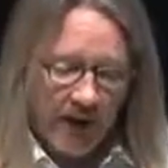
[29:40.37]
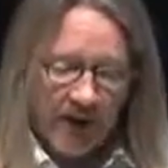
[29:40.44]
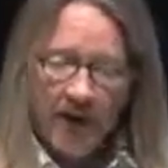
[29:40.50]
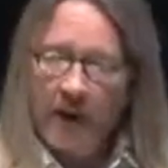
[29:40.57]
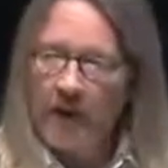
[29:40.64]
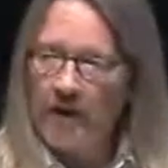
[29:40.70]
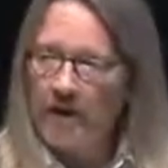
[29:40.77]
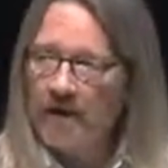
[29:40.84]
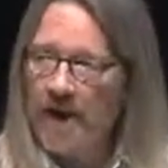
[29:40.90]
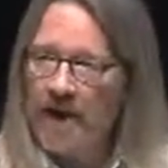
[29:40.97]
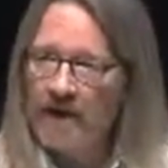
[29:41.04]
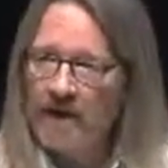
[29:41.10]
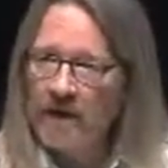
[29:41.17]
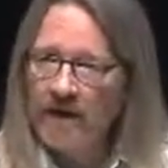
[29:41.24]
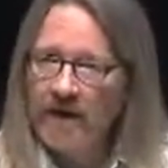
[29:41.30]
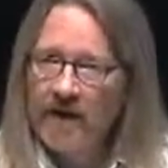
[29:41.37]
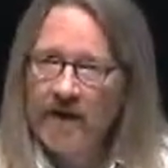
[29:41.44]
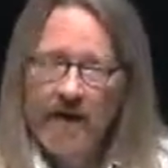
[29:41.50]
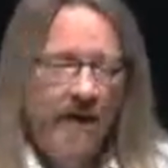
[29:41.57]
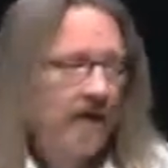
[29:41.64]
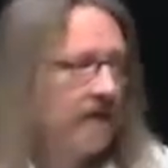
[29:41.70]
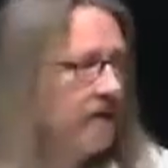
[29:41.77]
And cardiovascular
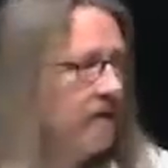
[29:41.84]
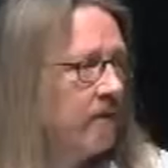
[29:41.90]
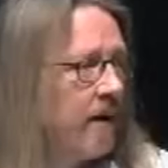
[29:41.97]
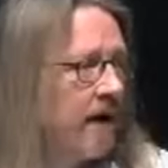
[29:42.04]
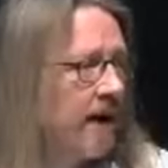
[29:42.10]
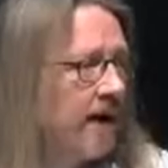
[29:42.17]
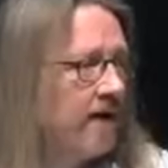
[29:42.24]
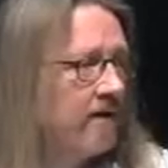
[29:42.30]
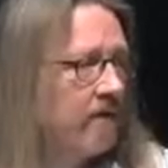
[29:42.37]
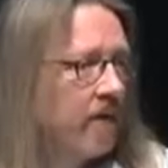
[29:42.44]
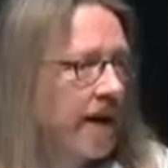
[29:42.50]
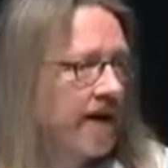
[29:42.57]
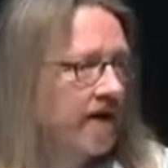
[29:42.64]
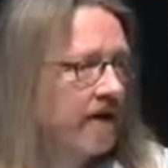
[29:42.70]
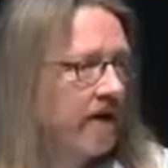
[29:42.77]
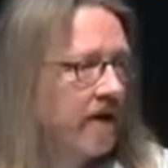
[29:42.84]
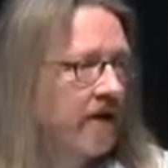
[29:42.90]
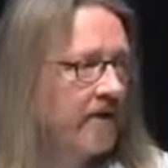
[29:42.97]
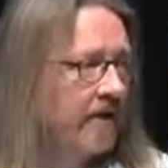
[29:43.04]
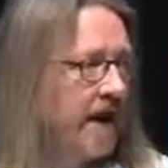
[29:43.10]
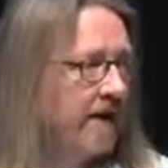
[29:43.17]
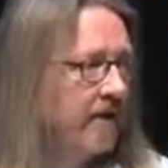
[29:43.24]
disease, why is
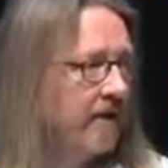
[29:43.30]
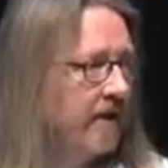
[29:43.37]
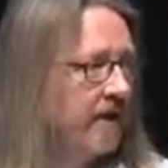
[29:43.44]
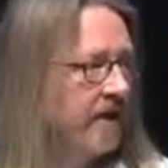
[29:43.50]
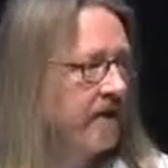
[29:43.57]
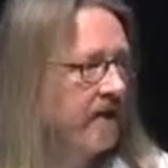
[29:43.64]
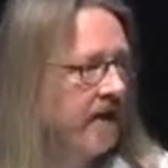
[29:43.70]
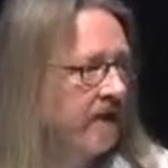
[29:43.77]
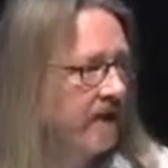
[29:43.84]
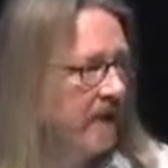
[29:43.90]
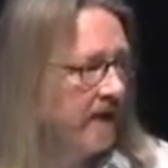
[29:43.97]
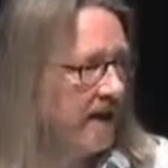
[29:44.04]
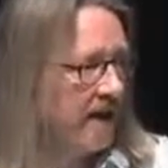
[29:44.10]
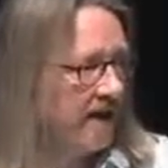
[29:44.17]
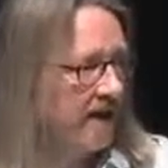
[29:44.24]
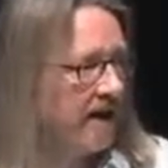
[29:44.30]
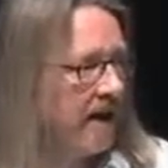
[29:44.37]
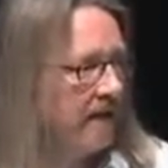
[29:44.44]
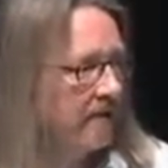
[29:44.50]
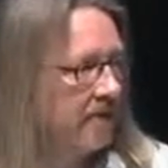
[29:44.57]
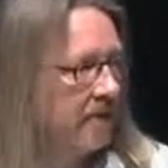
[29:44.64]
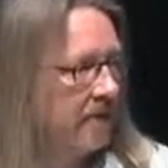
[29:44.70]
cardiovascular disease on the
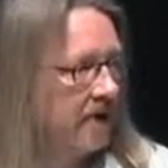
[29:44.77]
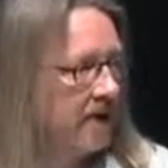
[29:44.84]
top?